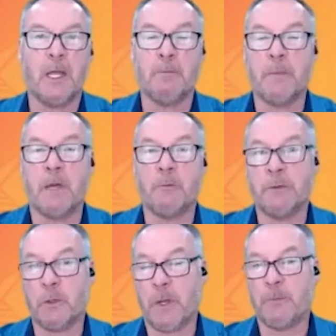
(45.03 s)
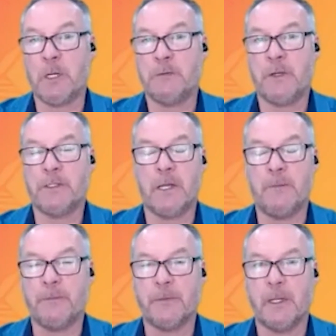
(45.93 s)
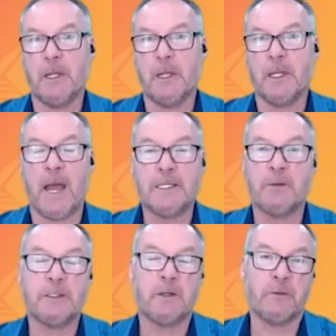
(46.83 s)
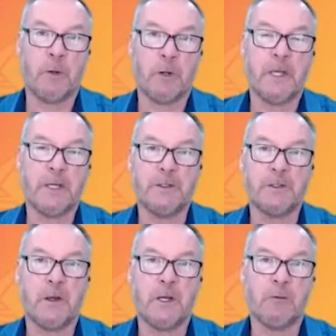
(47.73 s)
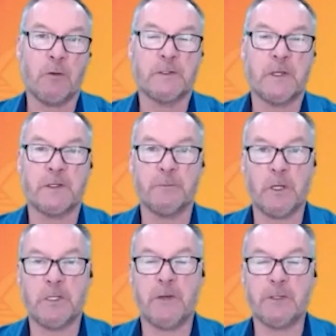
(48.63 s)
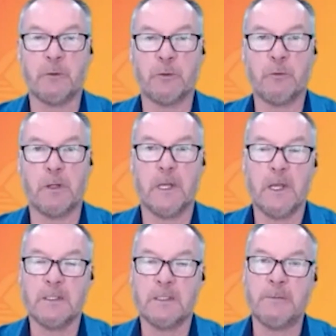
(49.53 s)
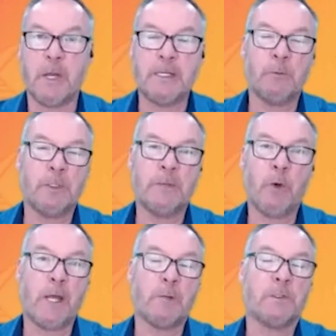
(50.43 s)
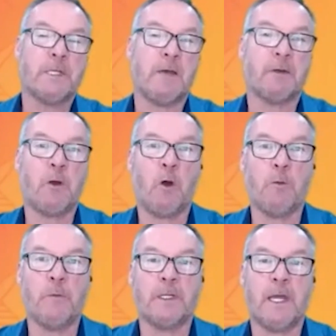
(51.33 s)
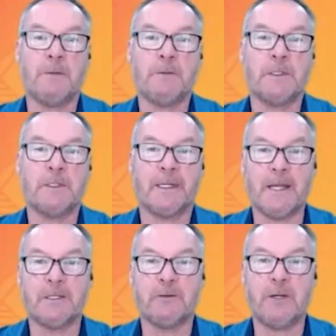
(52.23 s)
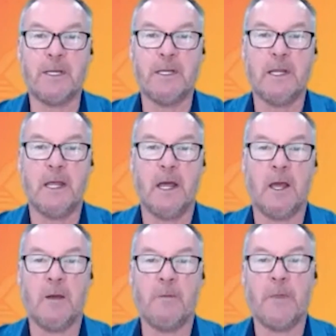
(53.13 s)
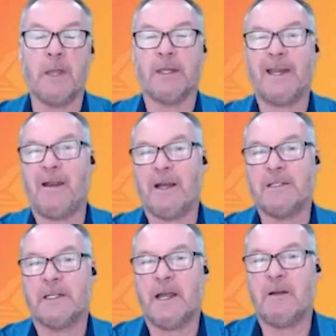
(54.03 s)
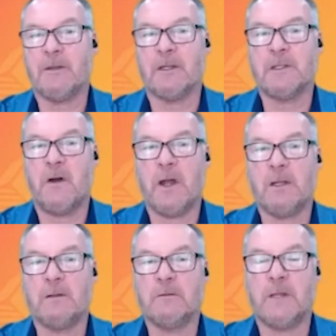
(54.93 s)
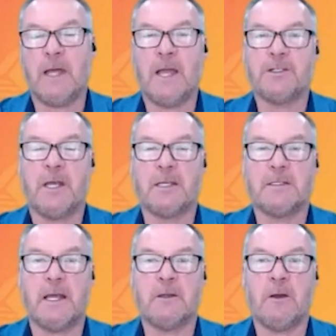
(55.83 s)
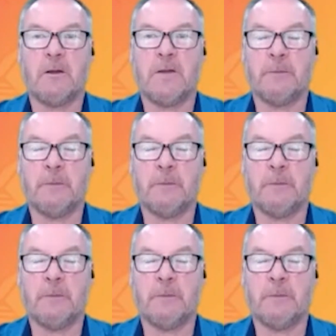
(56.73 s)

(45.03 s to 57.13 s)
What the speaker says: We were talking about motivation, categories of quotations earlier on, such as motivational quotes. So you might want to have a column that captures the category, and the character count, the title, hashtags, that kind of thing.